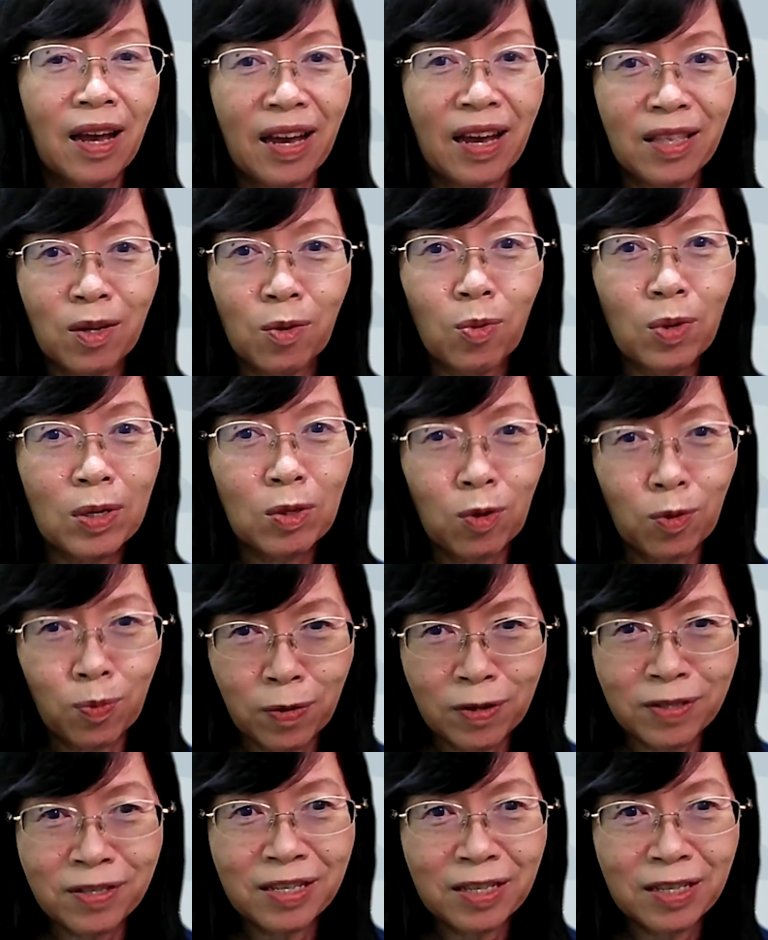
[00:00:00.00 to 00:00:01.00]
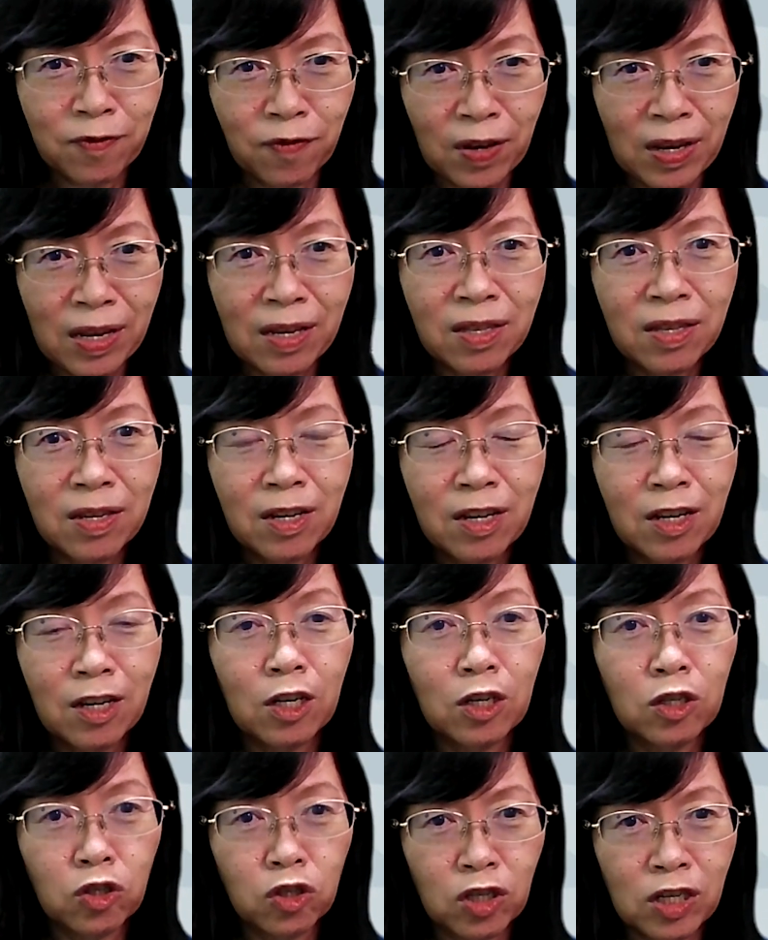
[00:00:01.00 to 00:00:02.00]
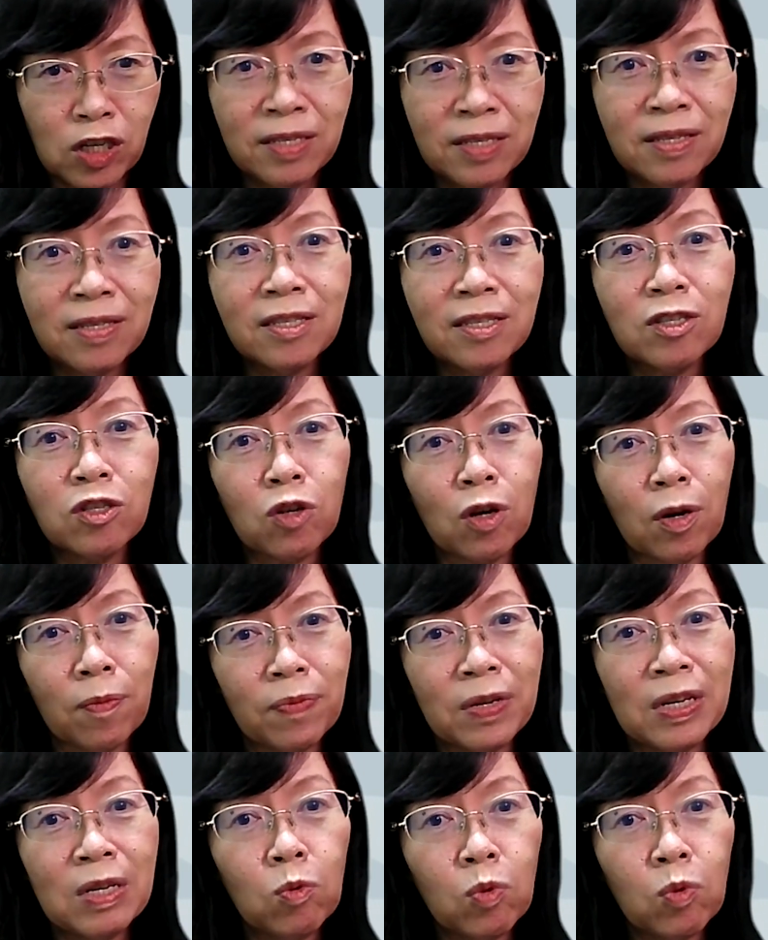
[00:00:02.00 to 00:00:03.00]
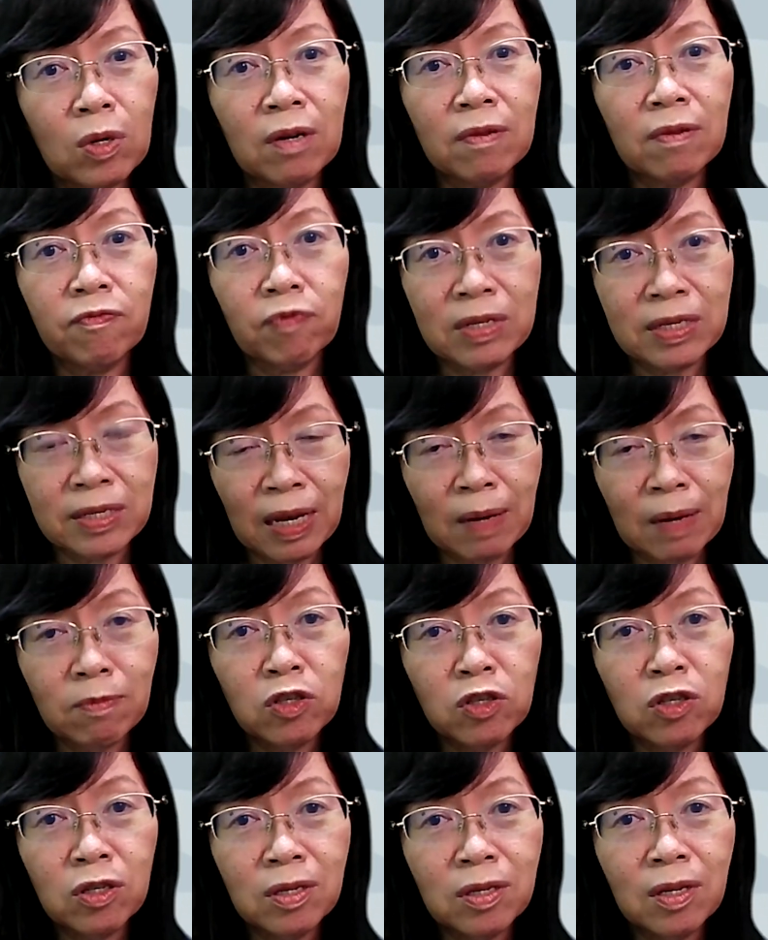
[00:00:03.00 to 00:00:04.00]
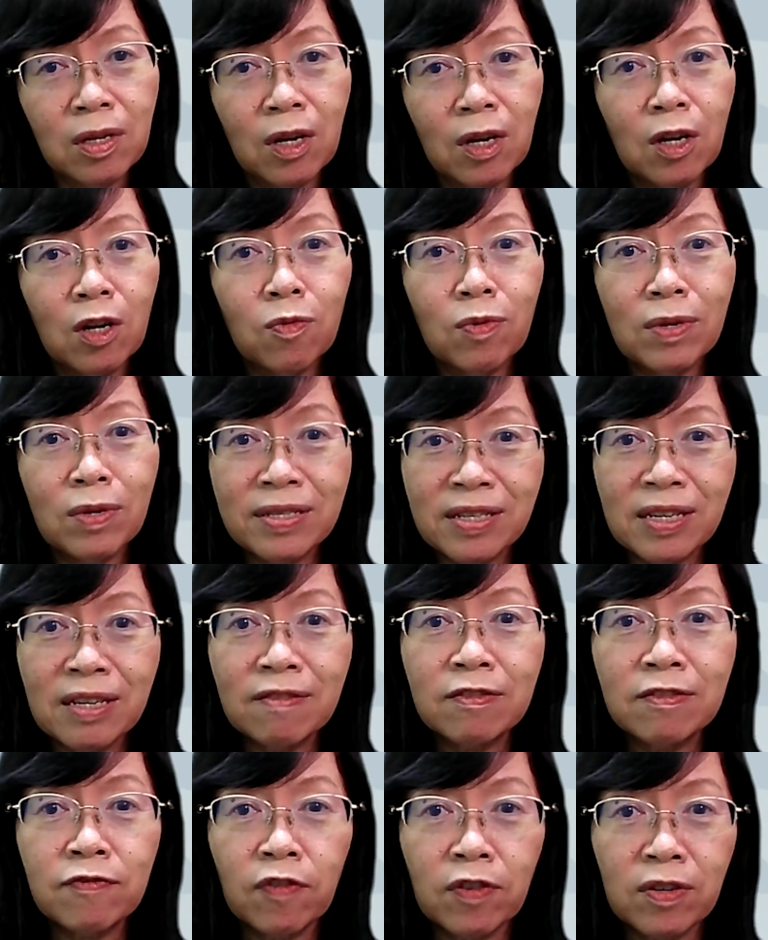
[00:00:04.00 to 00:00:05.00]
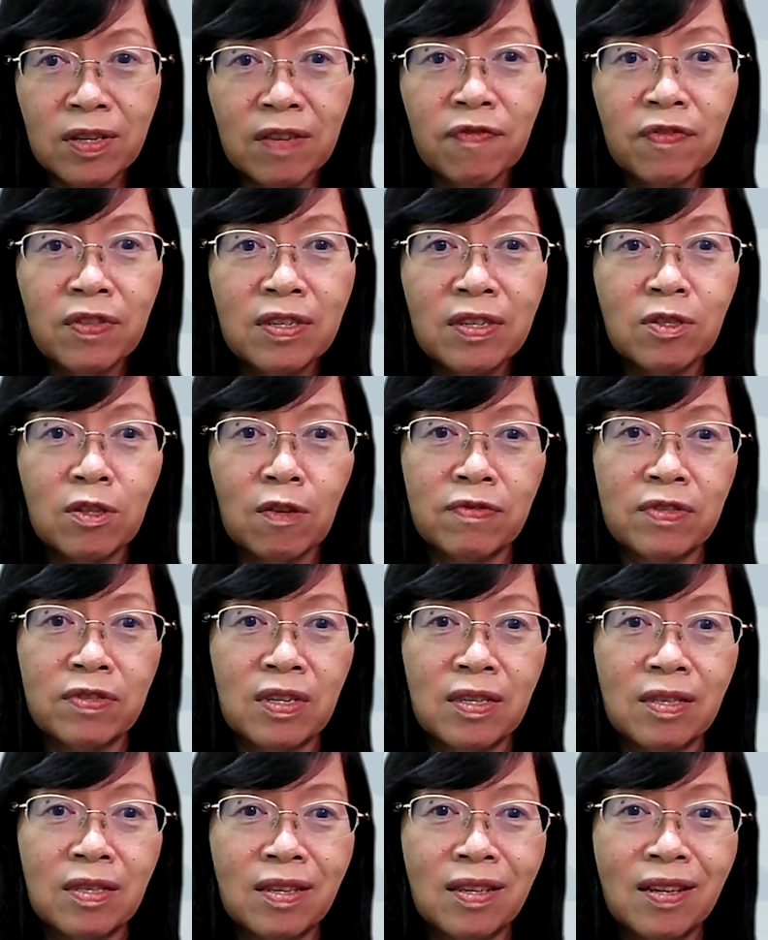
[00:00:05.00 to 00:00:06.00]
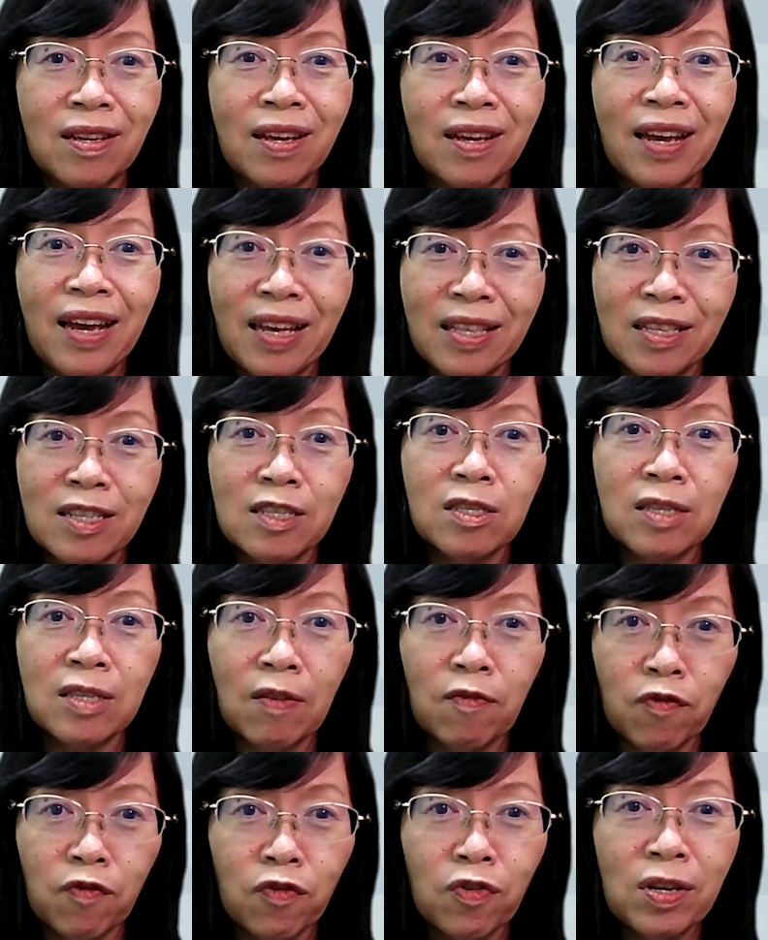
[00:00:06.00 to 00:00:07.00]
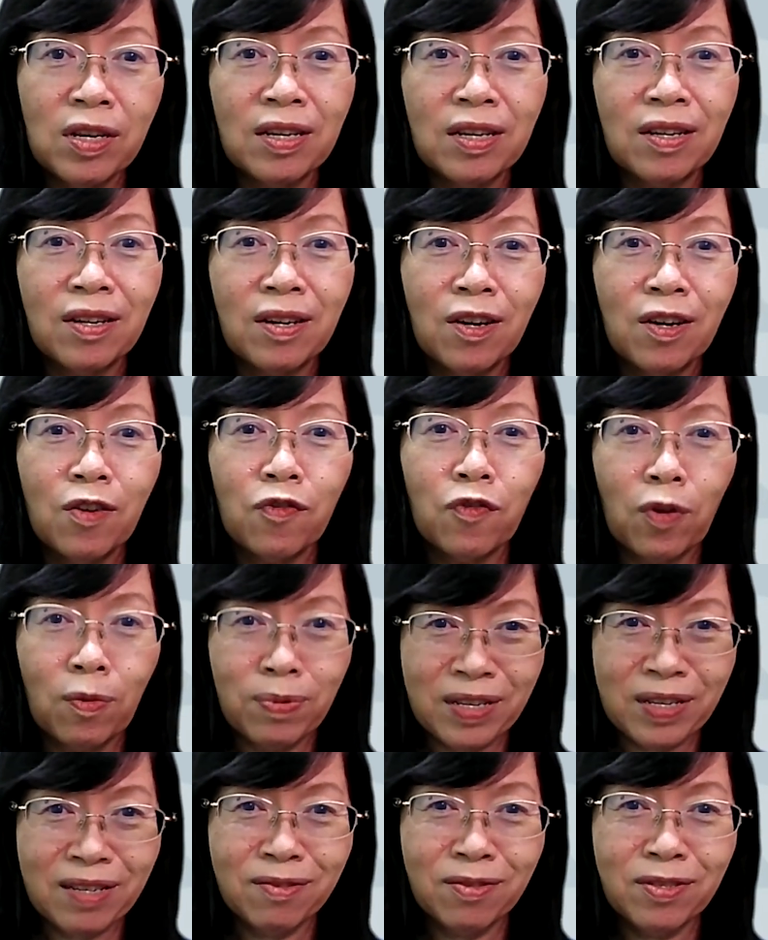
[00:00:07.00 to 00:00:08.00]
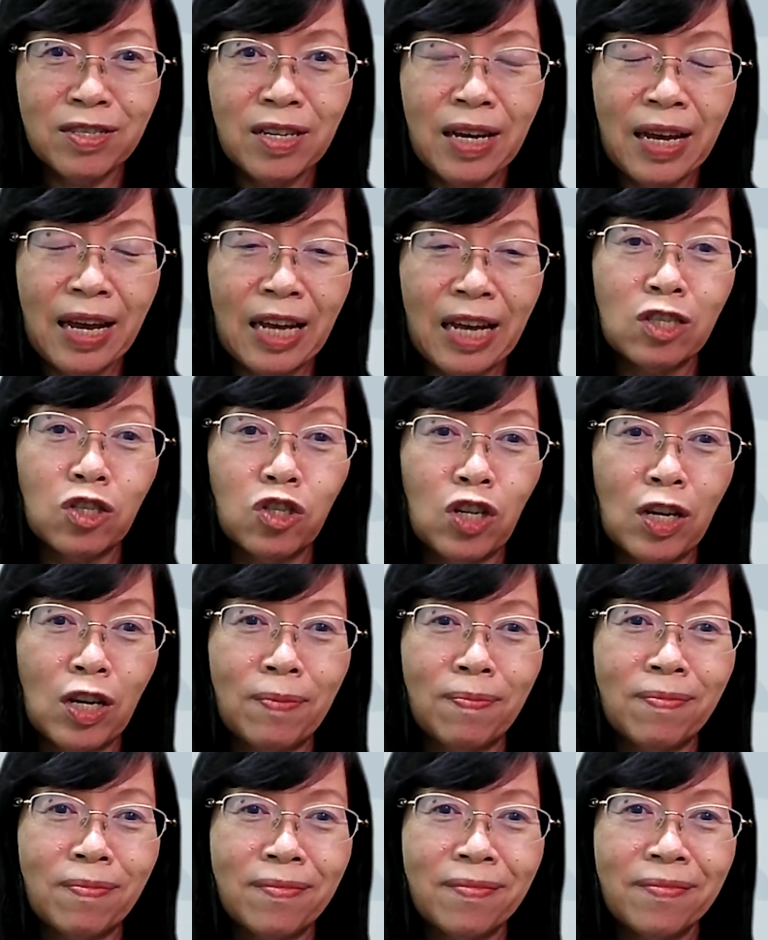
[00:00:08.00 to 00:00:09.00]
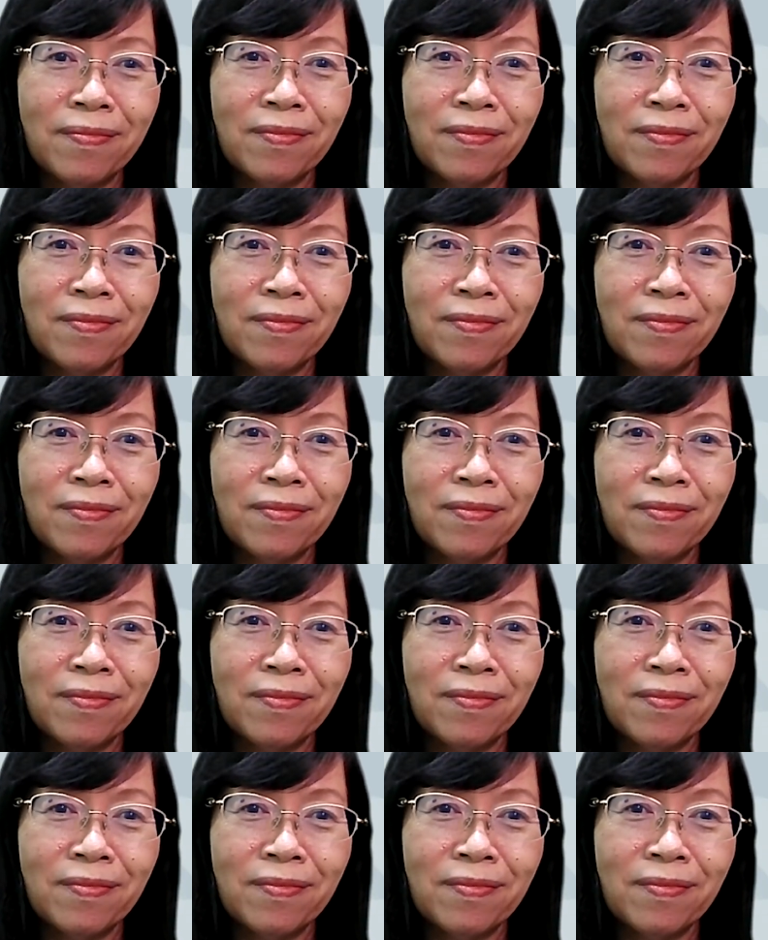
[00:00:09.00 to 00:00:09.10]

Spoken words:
Anyone who puts his faith in Jesus' complete work of redemption receives forgiveness of sin and is set free from guilt and shame.